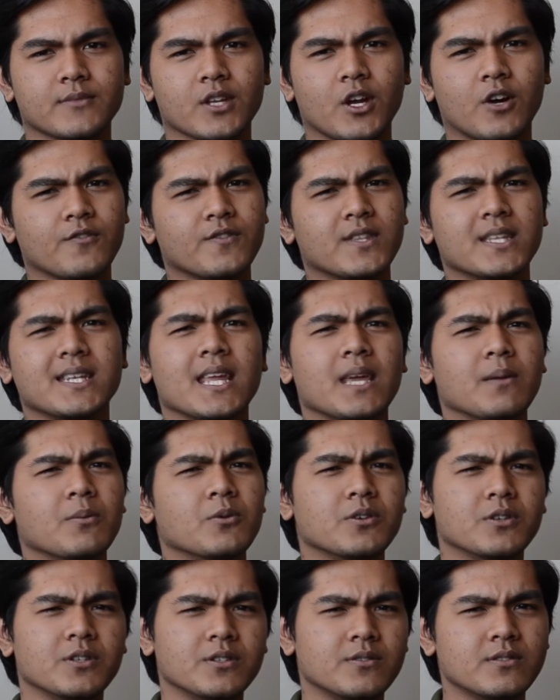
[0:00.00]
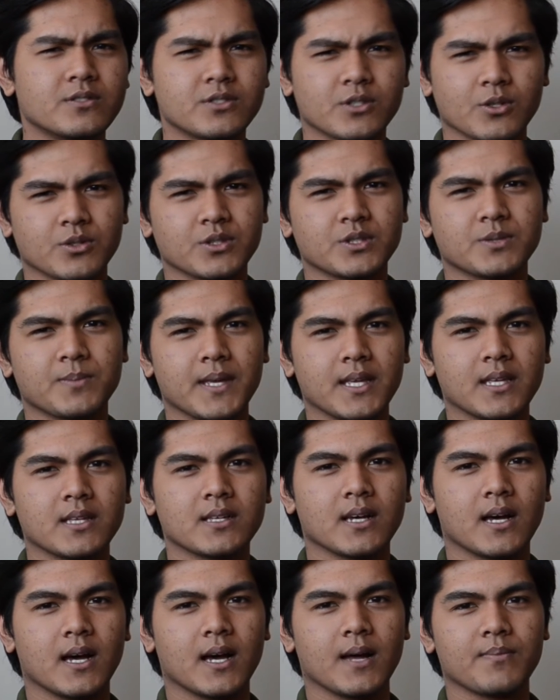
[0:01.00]
of the neighborhood, so to
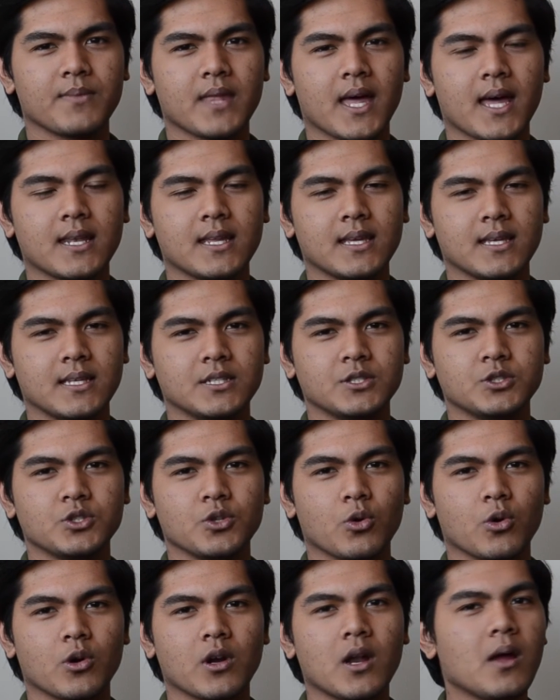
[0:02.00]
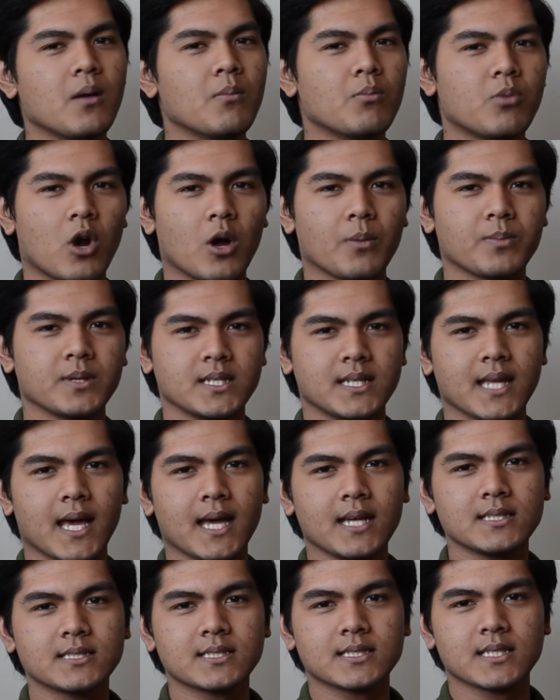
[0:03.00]
speak. Um, that is your property
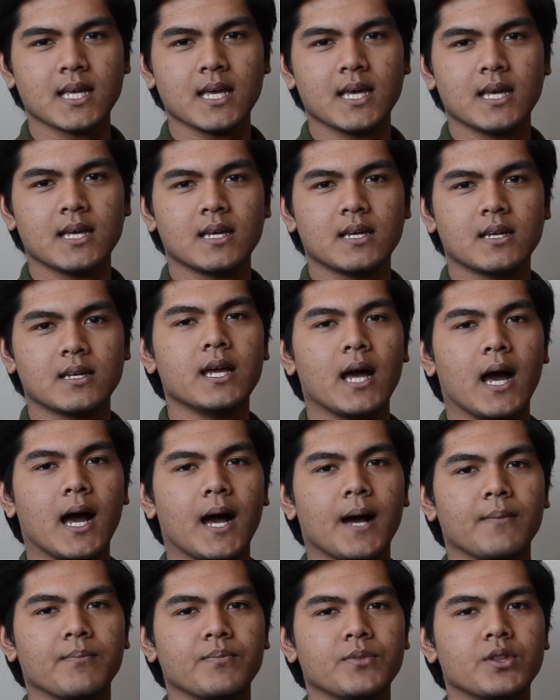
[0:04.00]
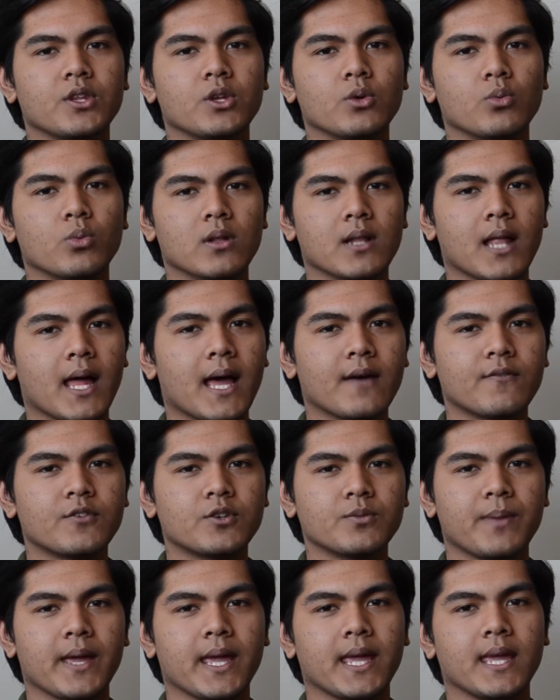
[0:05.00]
tax. Um, you will have
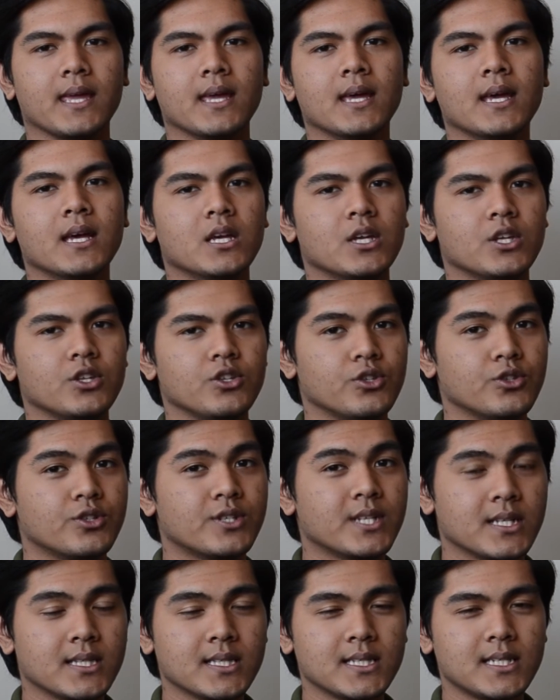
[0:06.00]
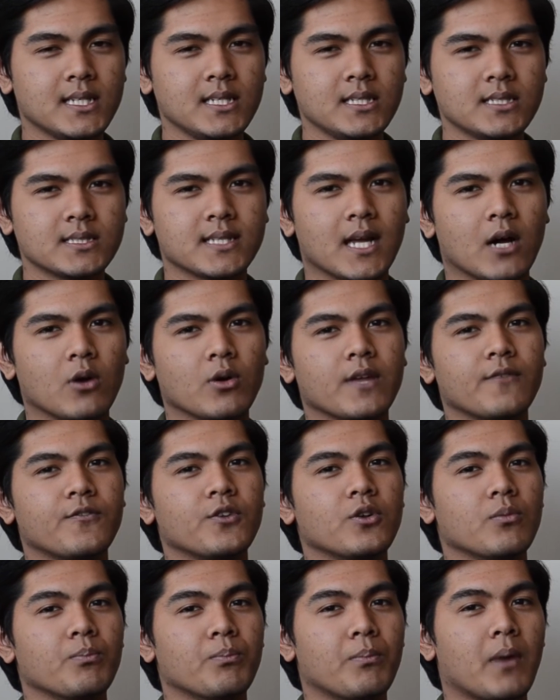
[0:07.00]
to pay utilities. Now, if
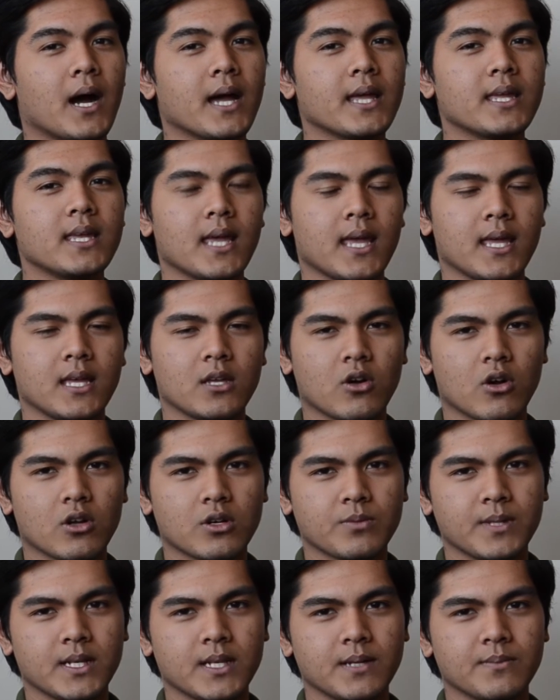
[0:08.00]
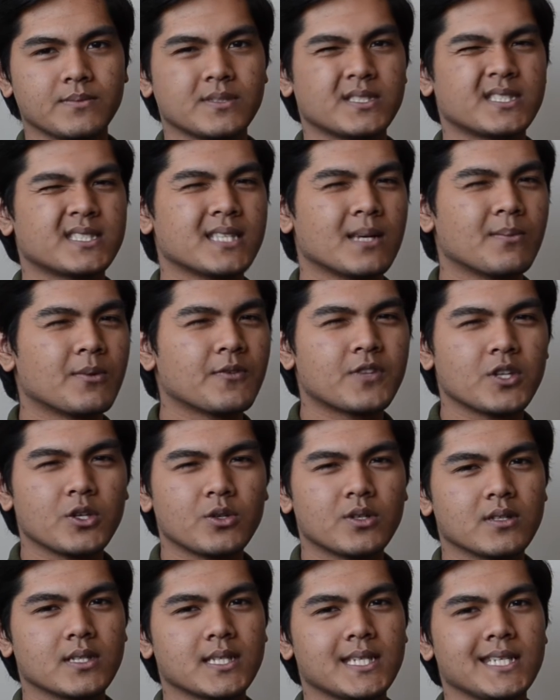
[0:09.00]
you buy a condominium, some of the
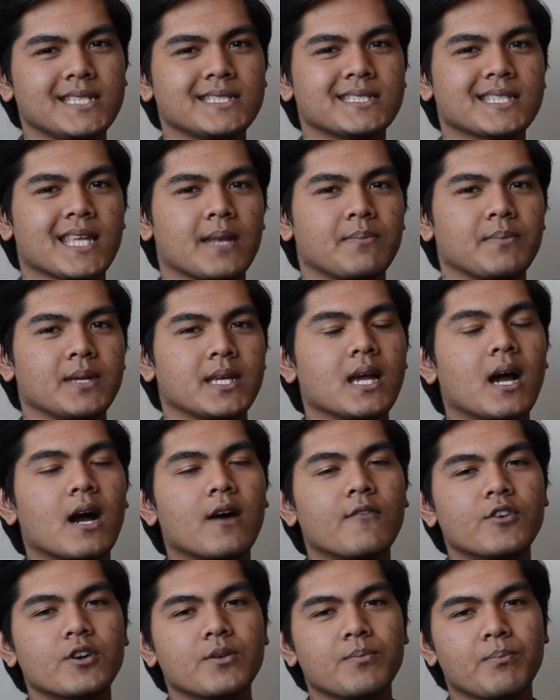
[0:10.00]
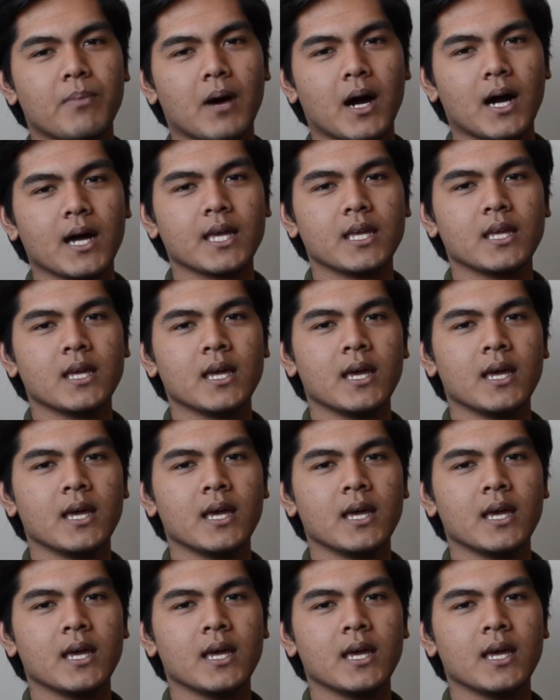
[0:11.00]
utilities can be covered by